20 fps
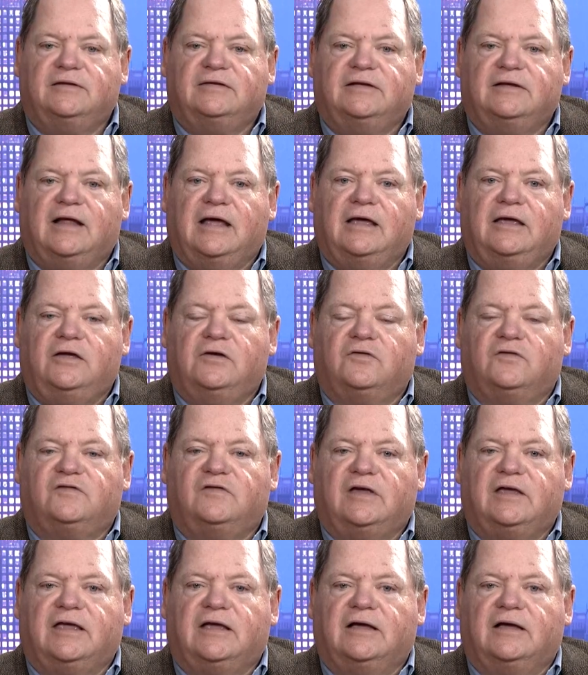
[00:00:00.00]
Today you're
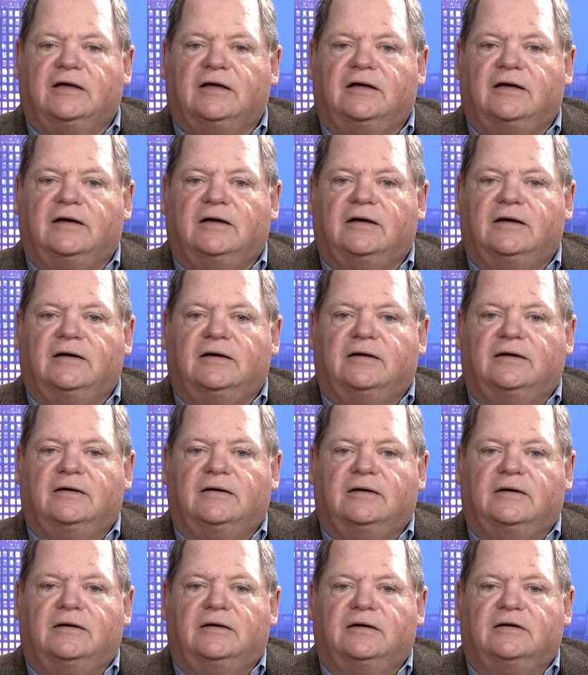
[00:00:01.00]
seeking
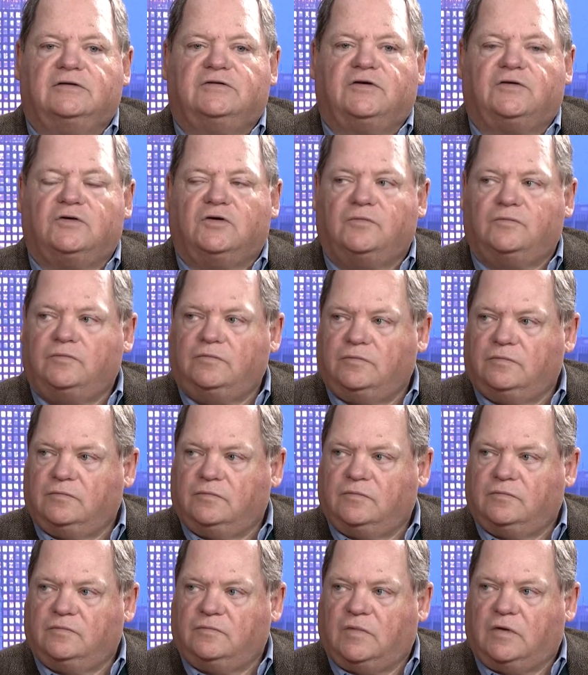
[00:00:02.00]
a term
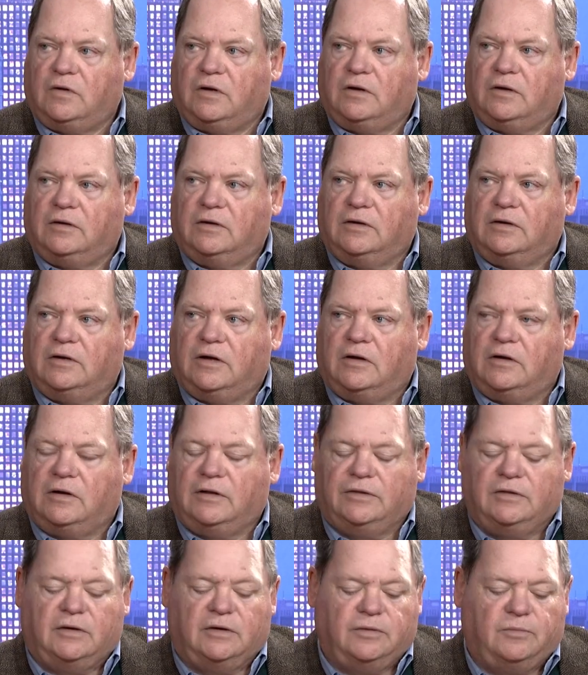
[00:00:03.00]

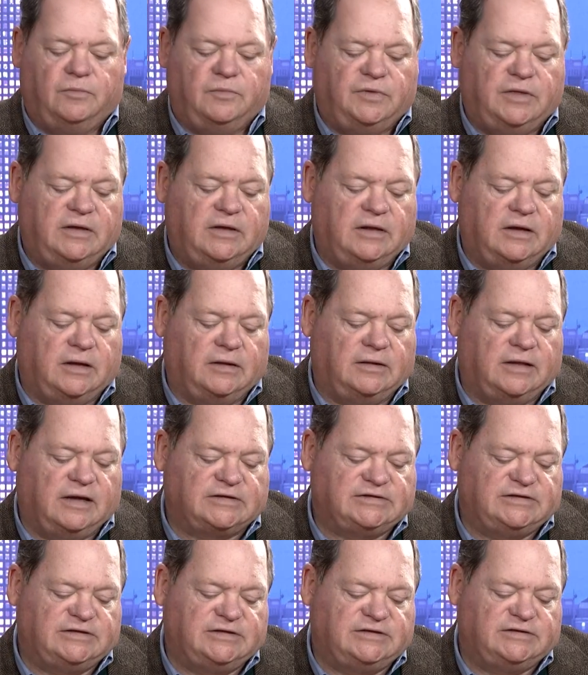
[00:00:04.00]
on the
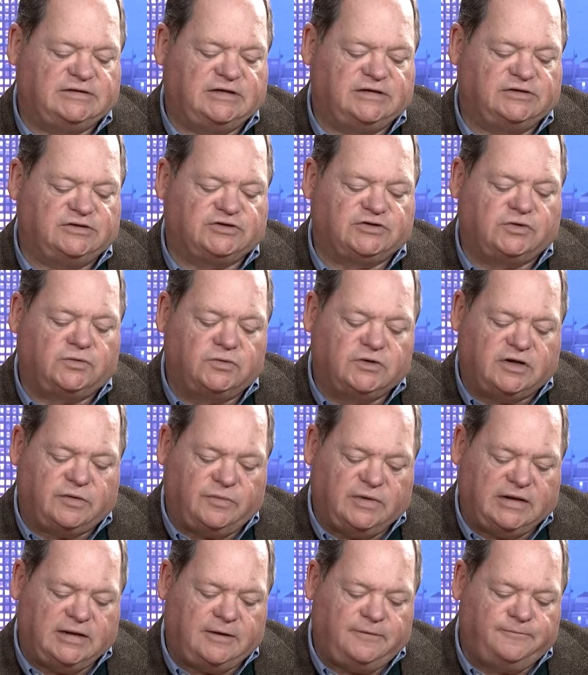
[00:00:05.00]
Lexington School
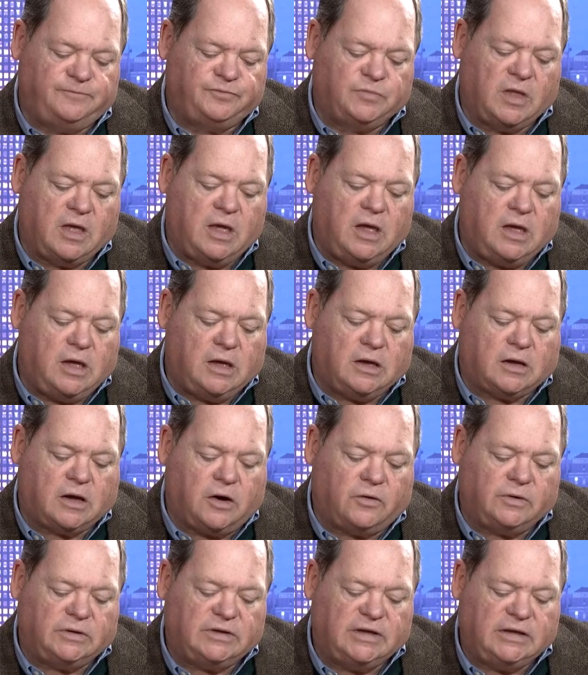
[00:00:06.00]
Committee.
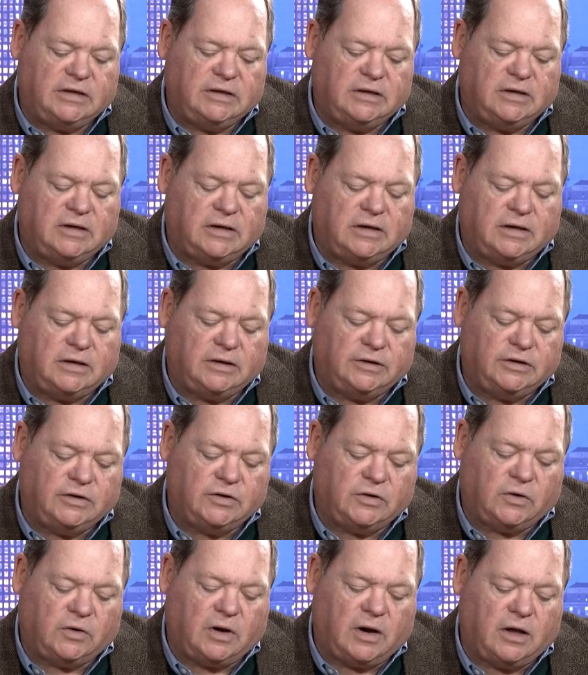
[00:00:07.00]
Currently,
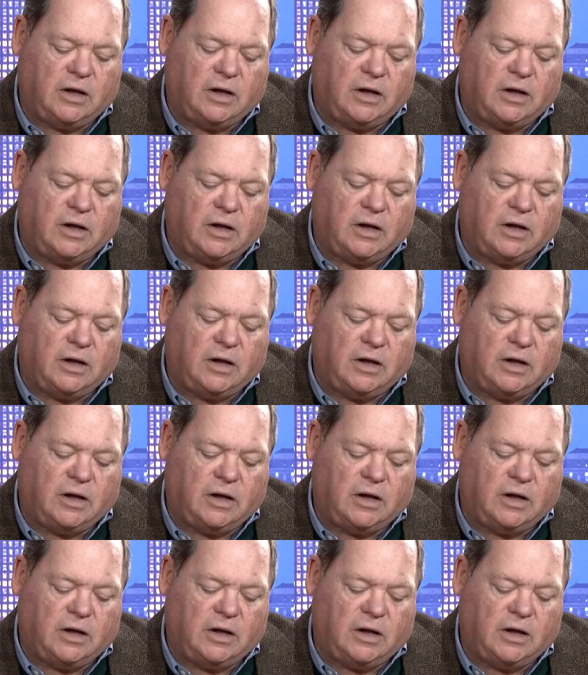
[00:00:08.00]
you're